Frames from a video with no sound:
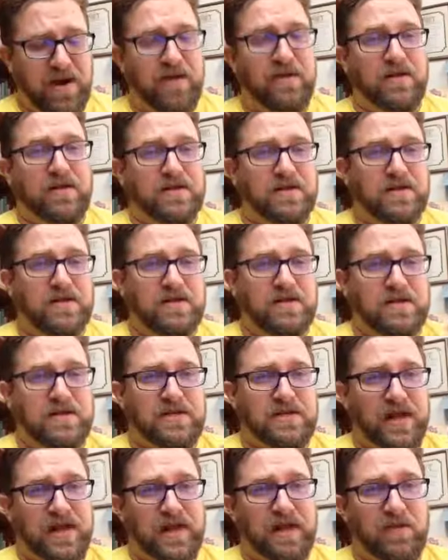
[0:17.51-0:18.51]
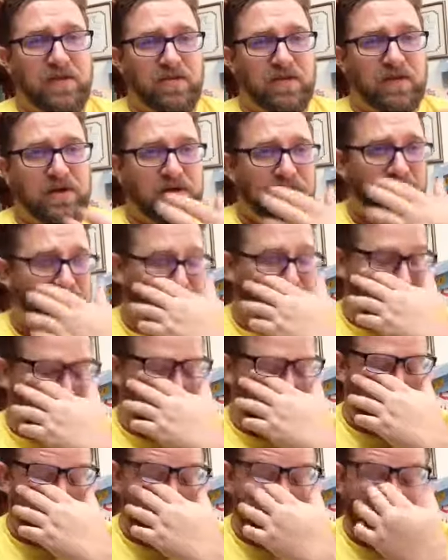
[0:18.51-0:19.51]
This is the second one,
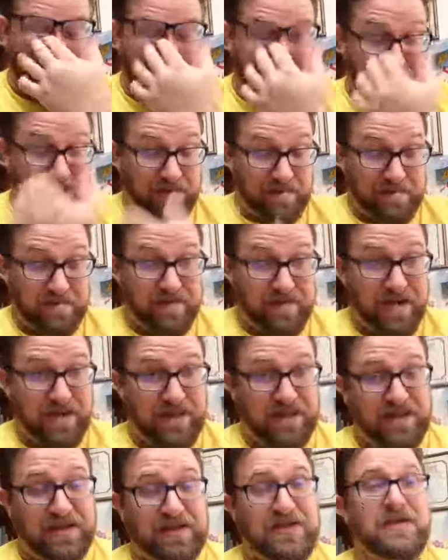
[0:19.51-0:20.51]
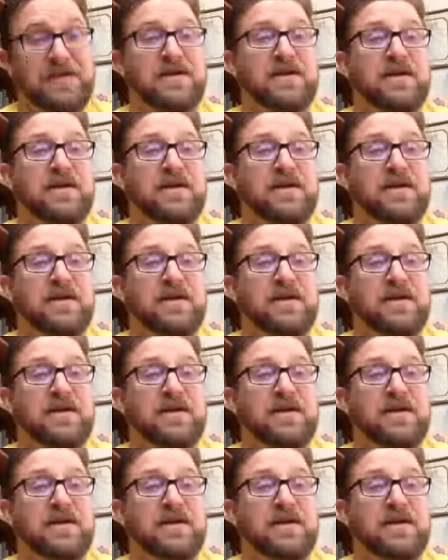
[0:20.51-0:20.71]
a uh, second time I've had this.